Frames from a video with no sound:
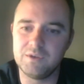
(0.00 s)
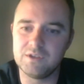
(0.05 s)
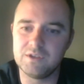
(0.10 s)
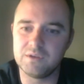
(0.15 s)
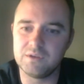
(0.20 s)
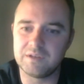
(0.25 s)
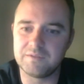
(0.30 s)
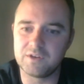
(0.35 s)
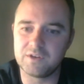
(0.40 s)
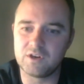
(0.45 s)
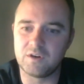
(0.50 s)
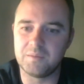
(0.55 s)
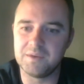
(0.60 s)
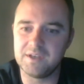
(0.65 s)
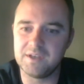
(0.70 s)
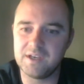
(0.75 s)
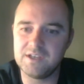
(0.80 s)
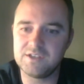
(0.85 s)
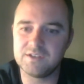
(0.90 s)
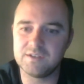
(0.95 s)
we do have
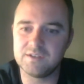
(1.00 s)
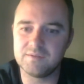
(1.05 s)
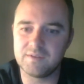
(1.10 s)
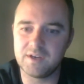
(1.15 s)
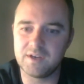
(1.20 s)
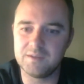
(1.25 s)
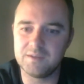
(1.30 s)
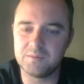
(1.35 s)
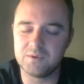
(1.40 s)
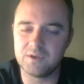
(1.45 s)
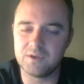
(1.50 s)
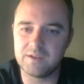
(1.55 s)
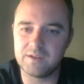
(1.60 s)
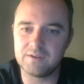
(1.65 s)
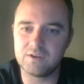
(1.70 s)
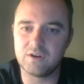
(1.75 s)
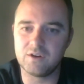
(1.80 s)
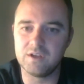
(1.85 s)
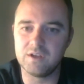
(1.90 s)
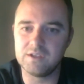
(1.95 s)
accommodation available at
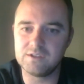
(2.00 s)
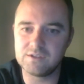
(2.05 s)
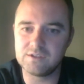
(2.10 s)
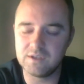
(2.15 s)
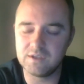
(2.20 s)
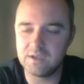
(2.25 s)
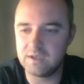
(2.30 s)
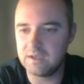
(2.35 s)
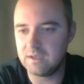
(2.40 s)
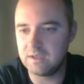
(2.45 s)
the college.